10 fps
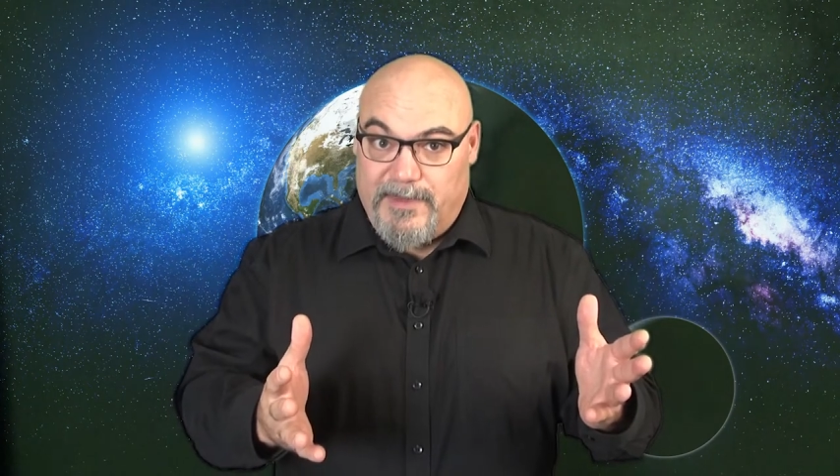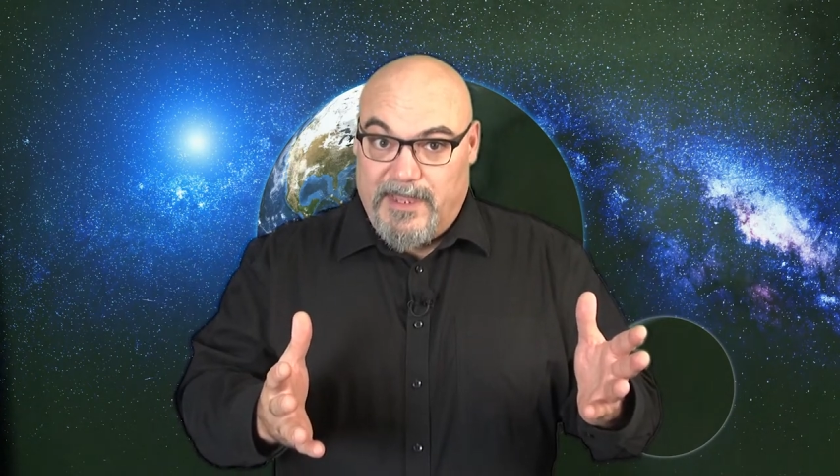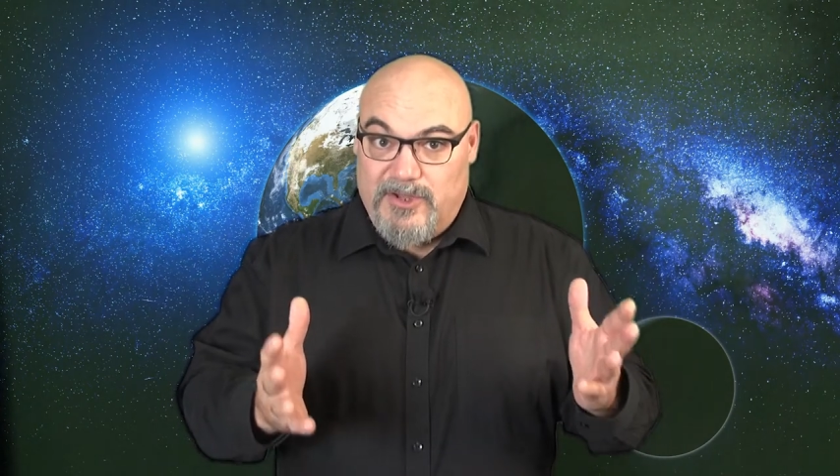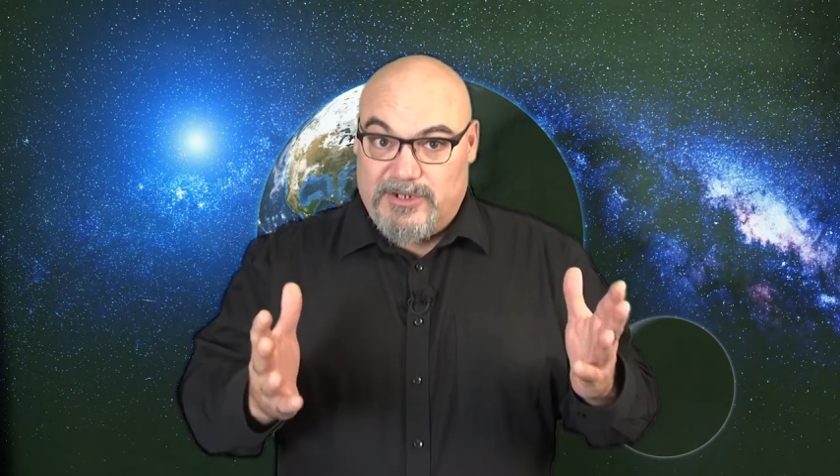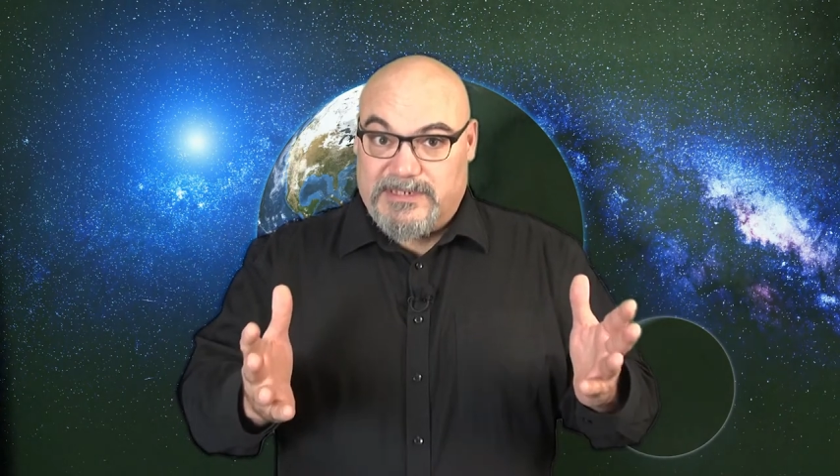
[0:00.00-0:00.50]

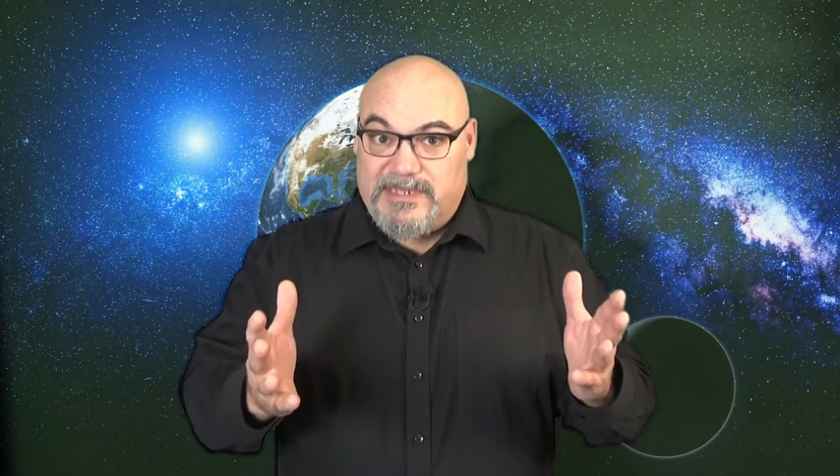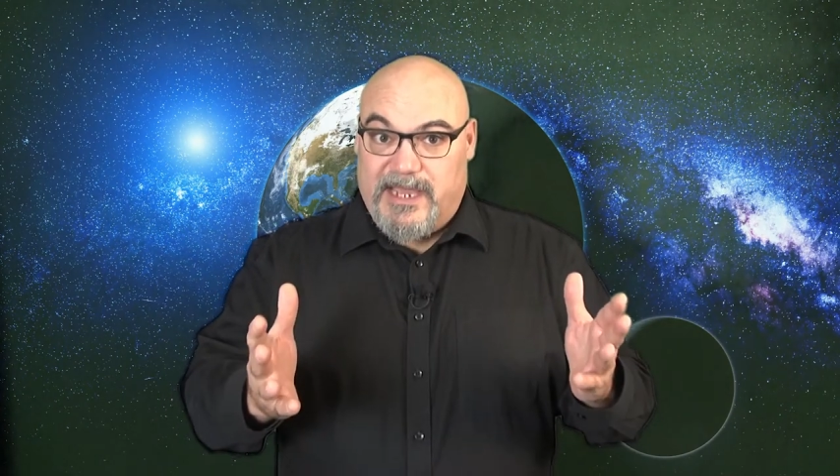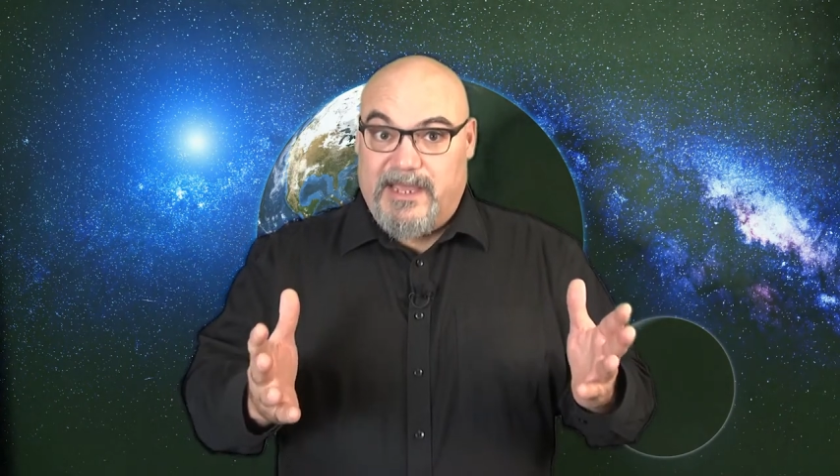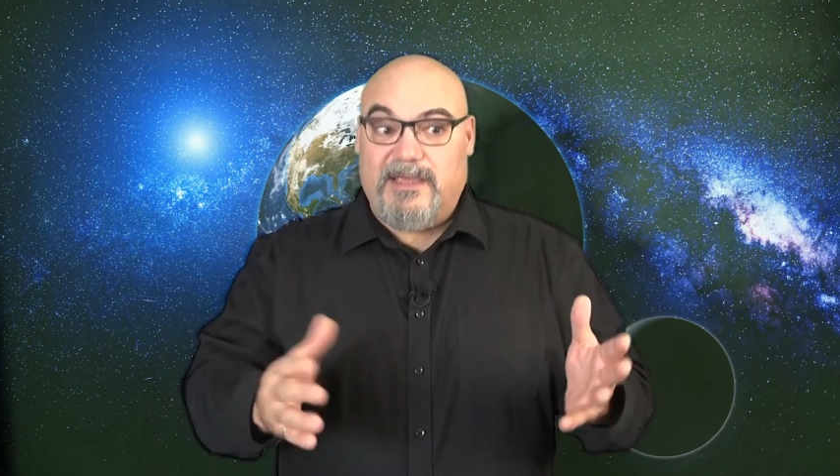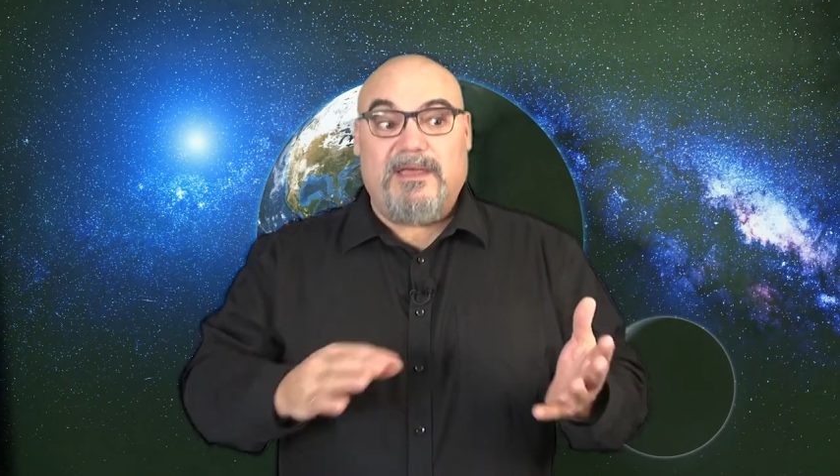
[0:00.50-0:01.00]
And you're
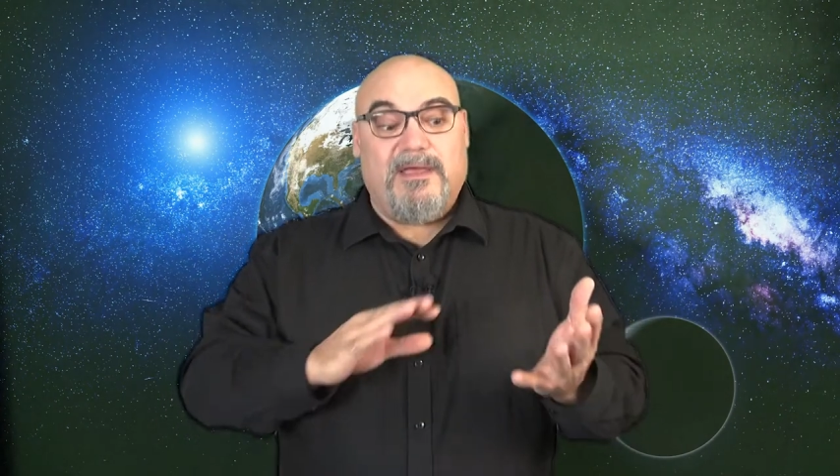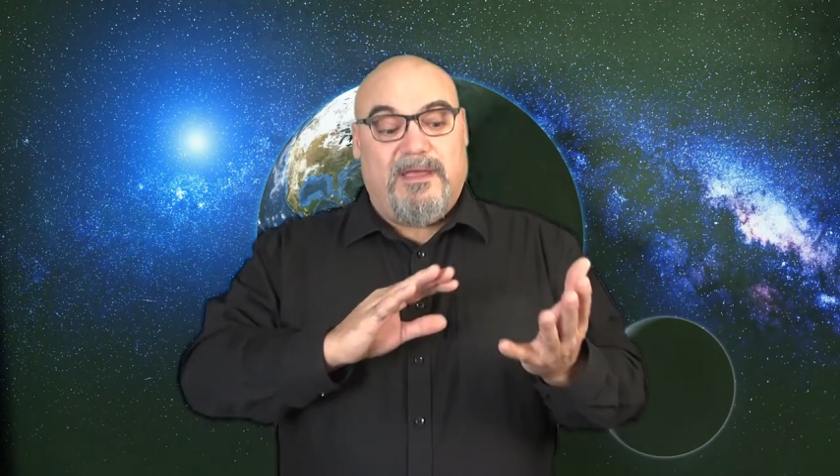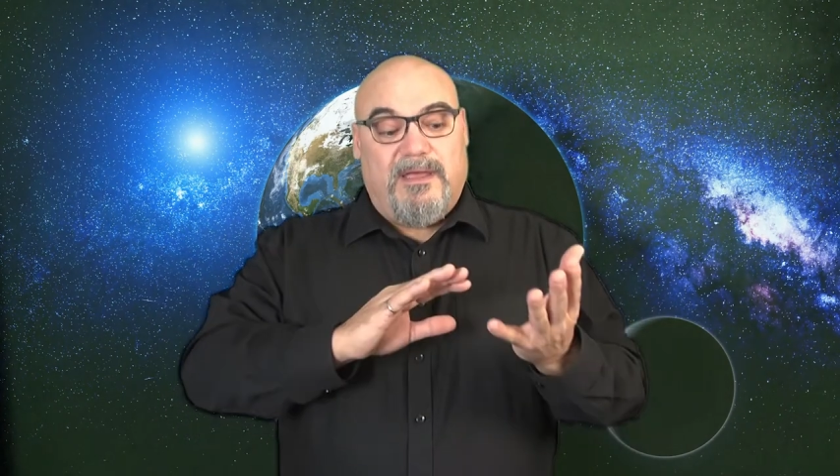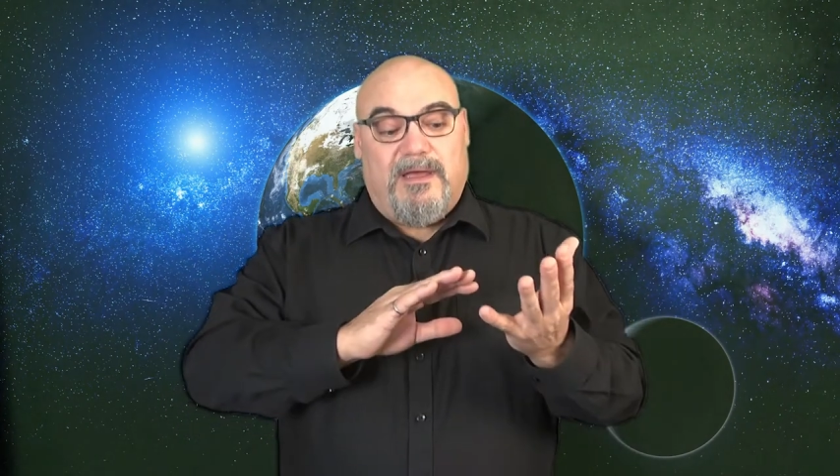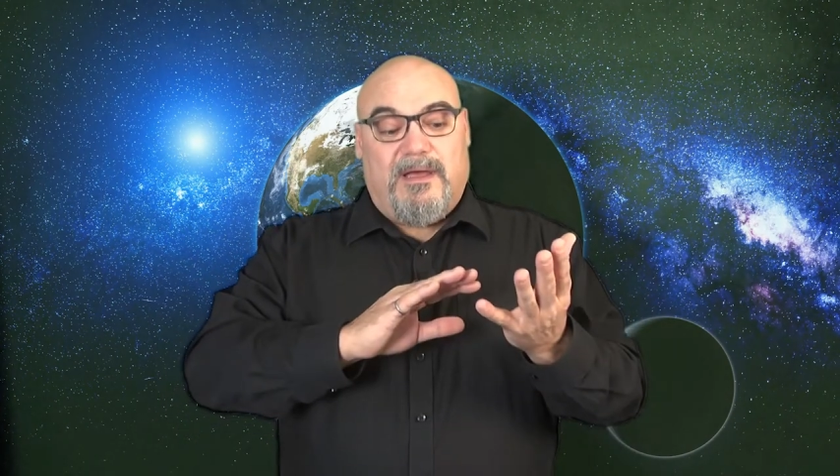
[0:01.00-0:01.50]
saying
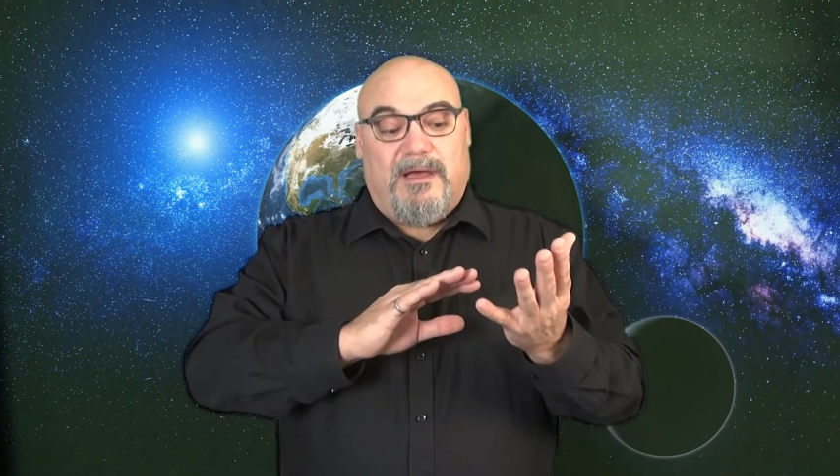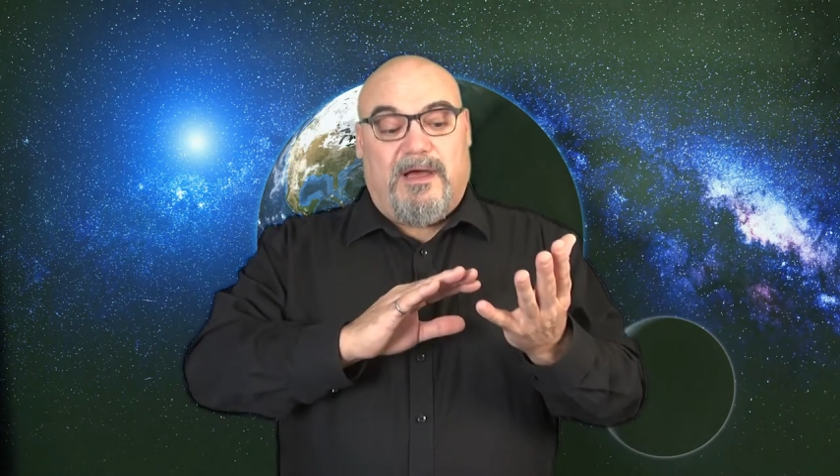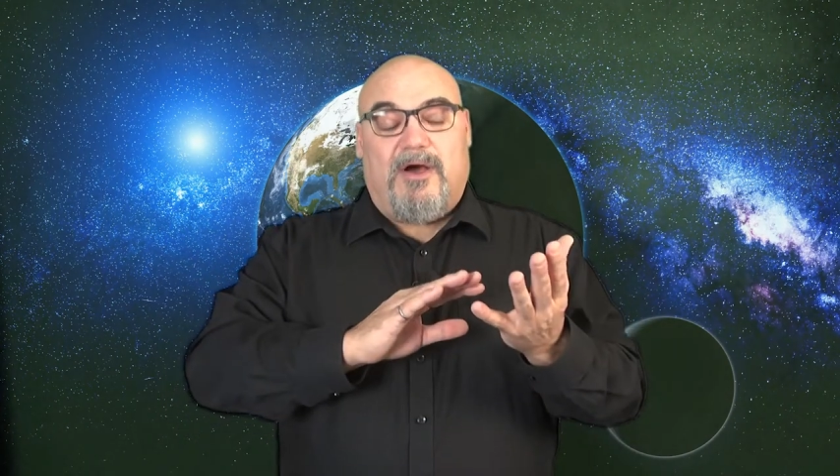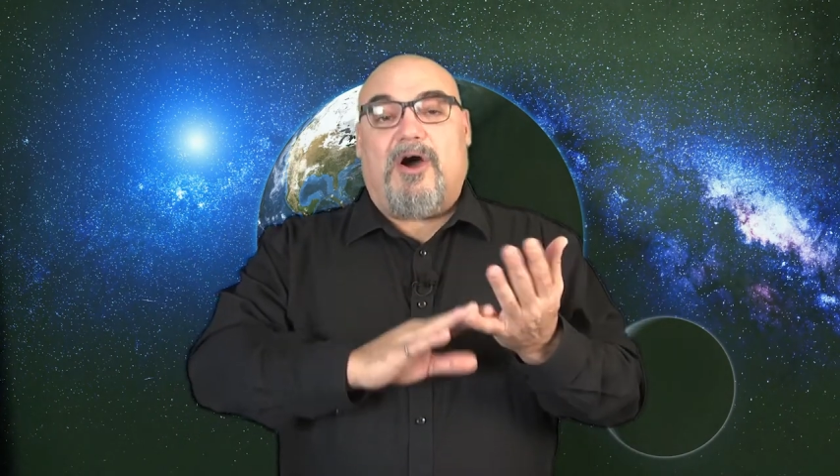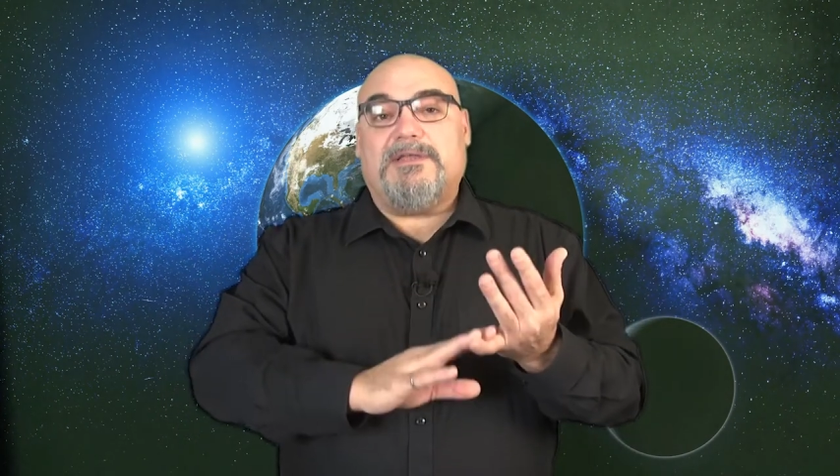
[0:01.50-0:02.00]
uh,